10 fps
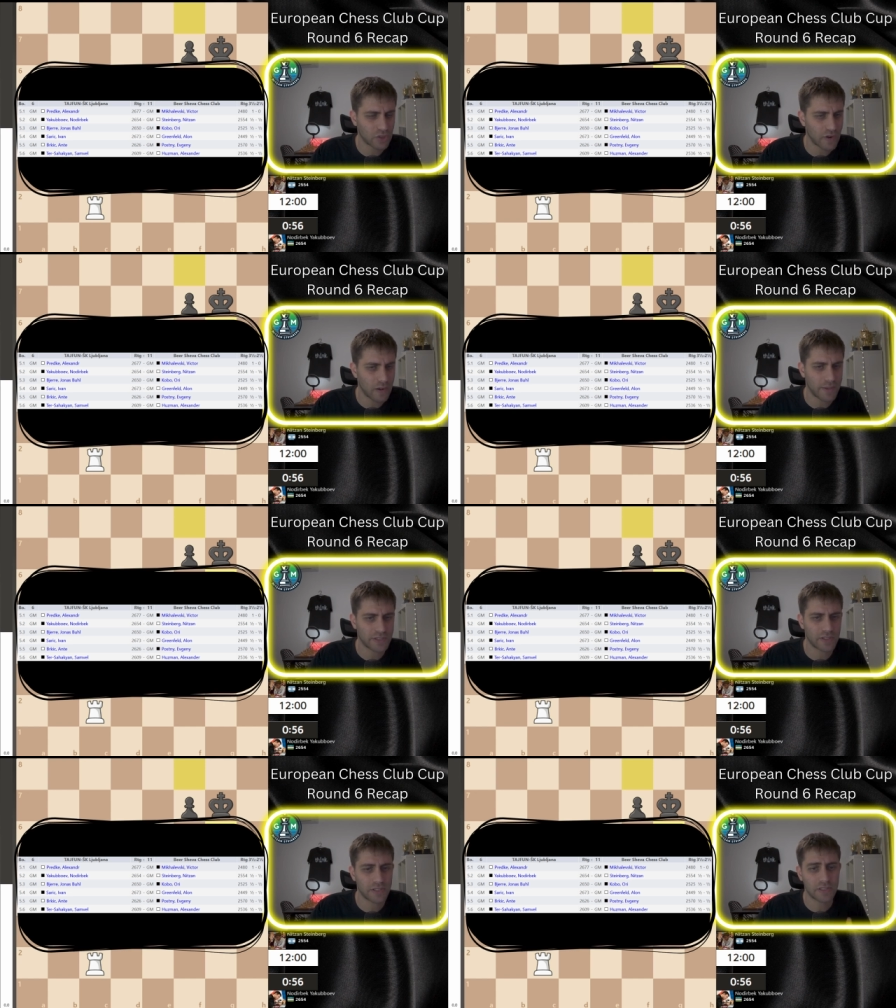
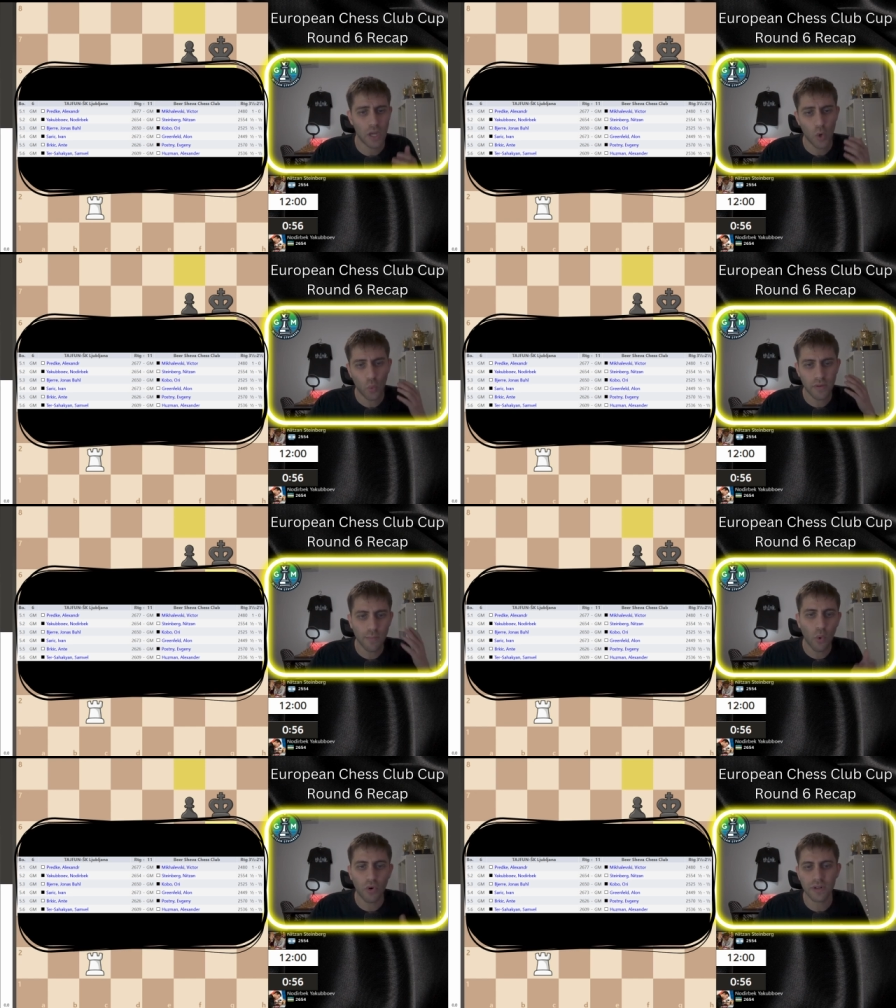grandmasters with
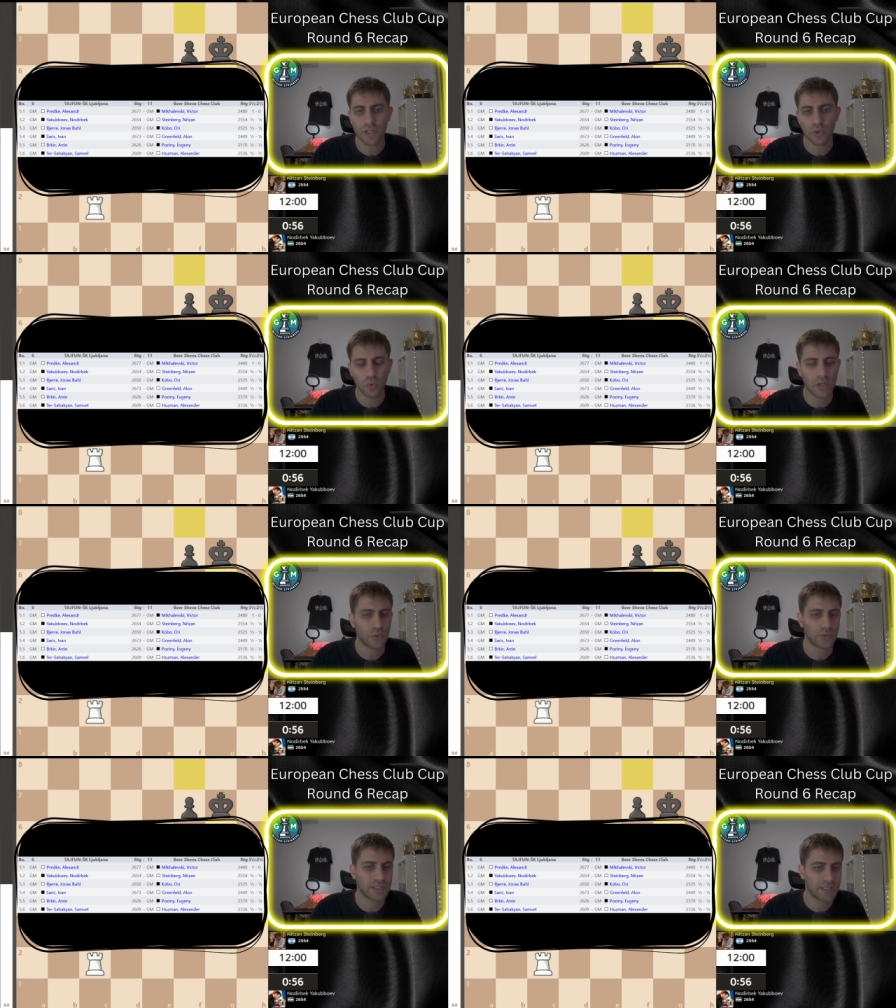more than
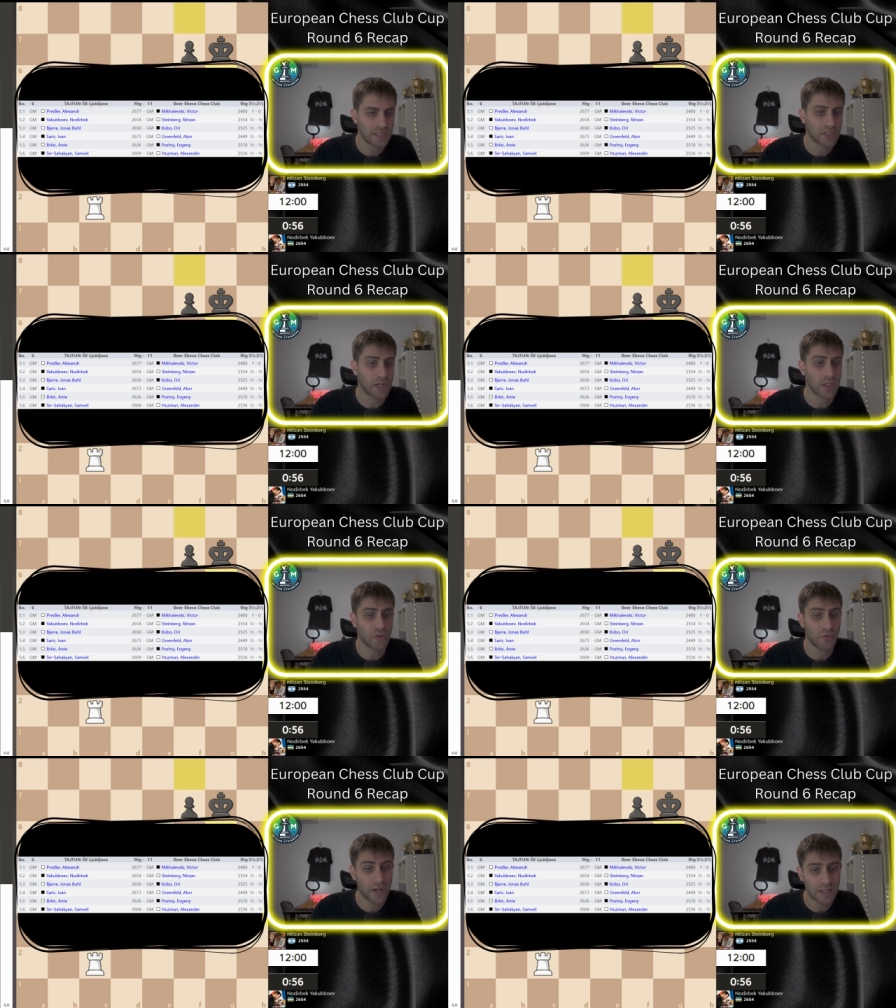
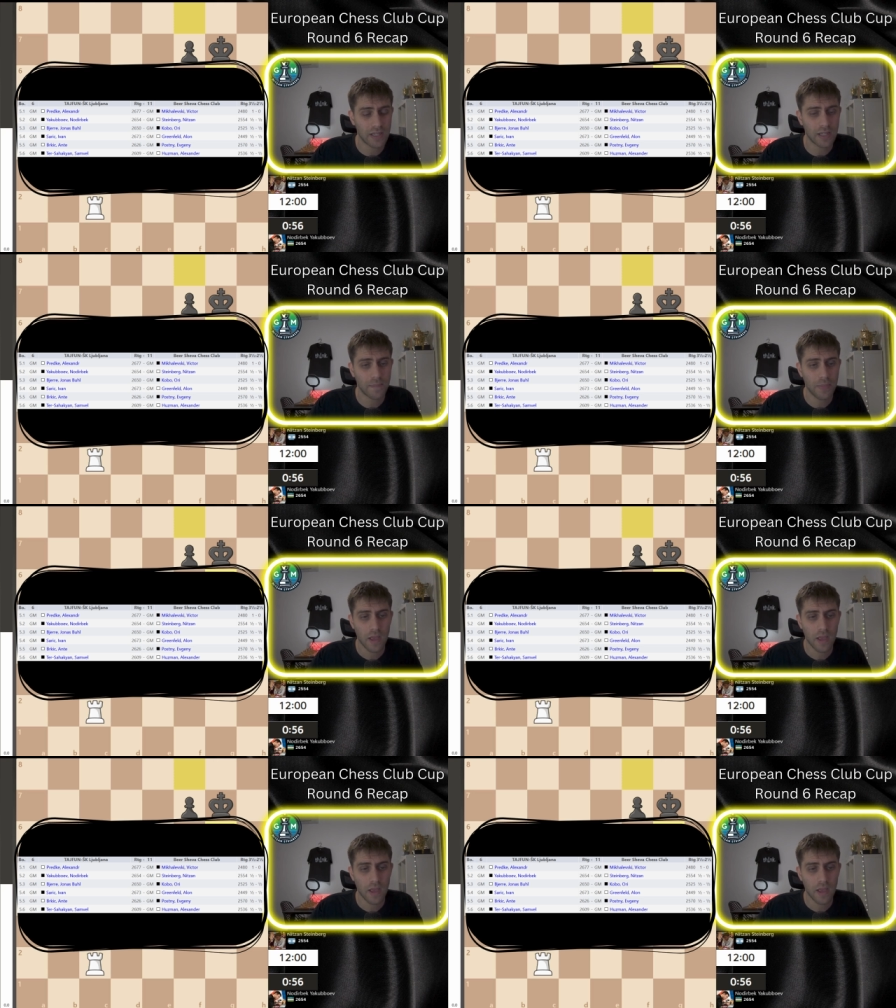2,600 rating,